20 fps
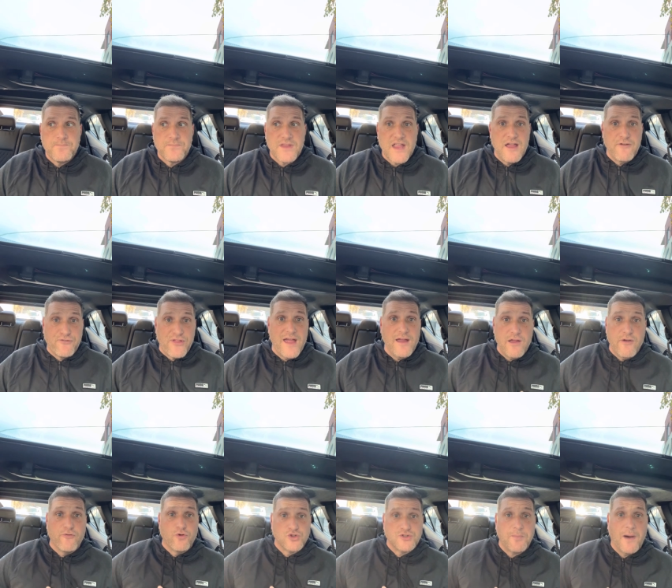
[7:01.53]
If it
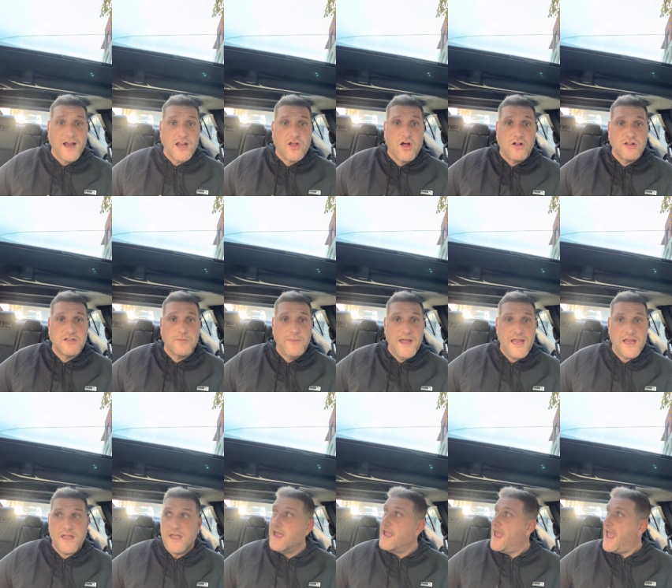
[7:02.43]
was my call to make
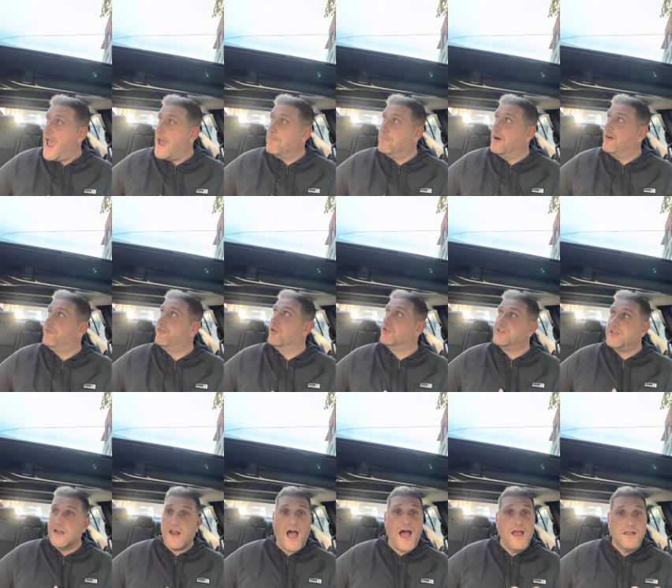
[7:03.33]
and Buffalo
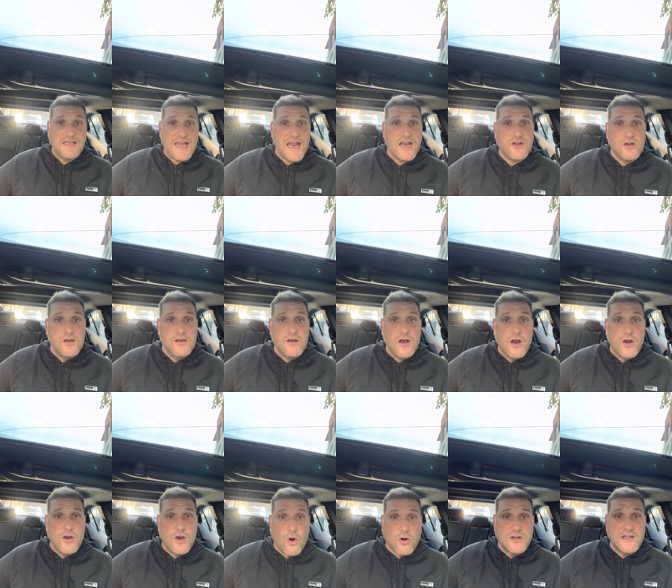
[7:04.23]
said, I'd take
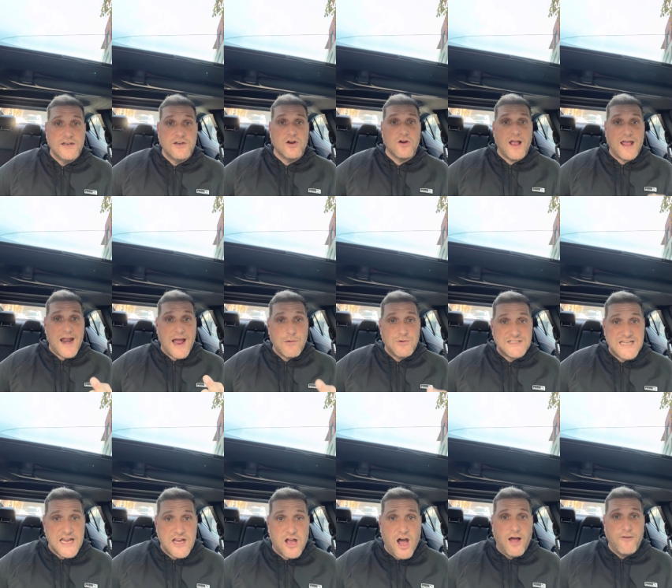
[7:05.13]
Norlander and I would
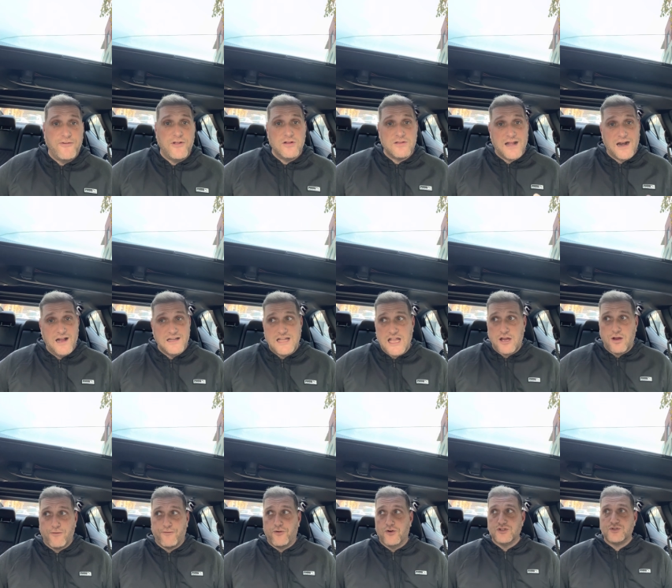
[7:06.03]
take Caulfield and I'd take
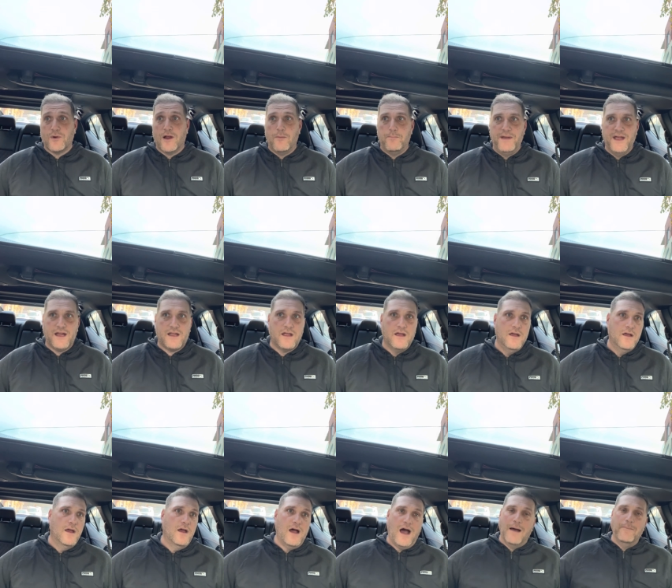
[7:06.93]
your first round pick,
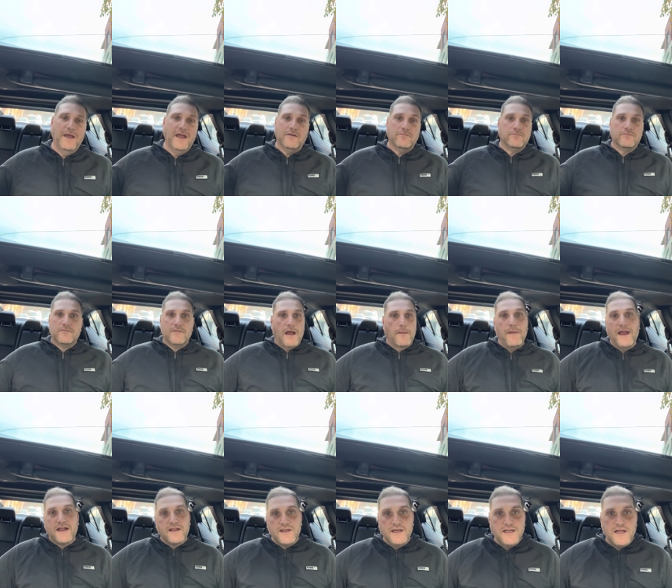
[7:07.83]
I'm in. I'm
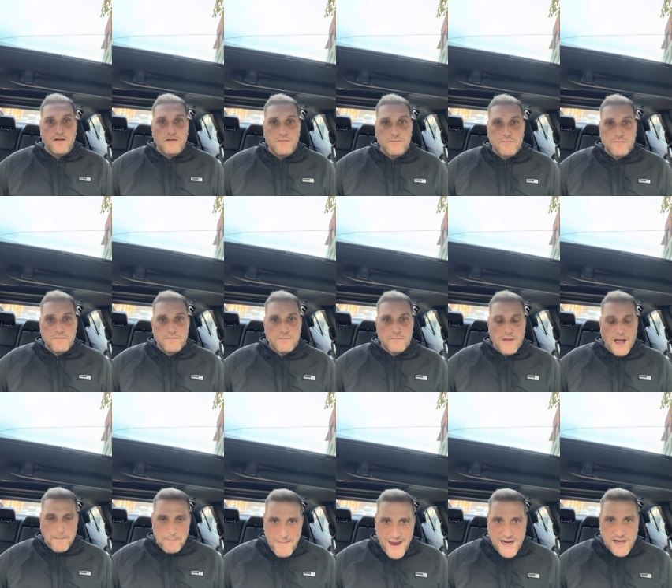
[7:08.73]
making the deal.
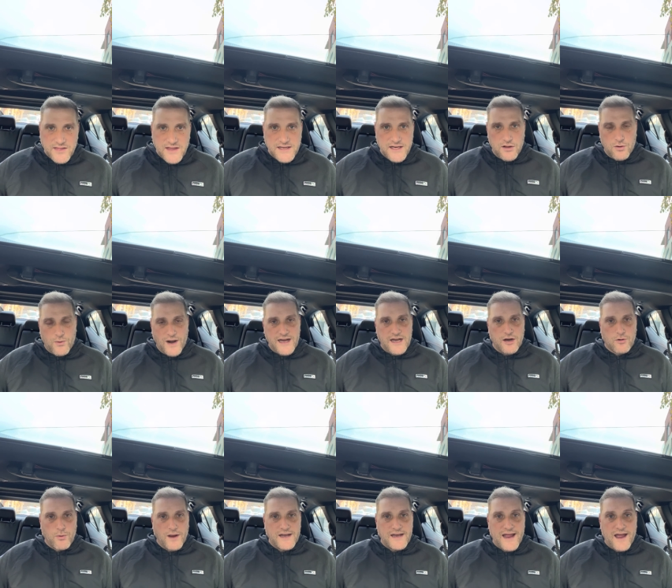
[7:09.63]
I'm making the deal right here,
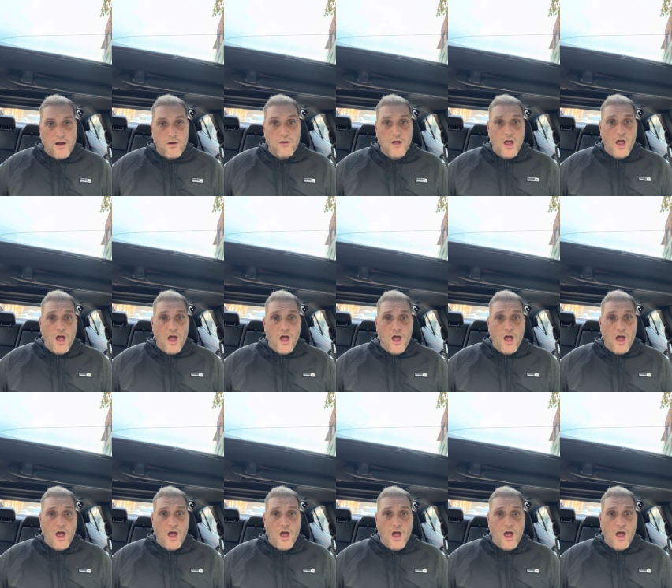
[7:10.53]
right now.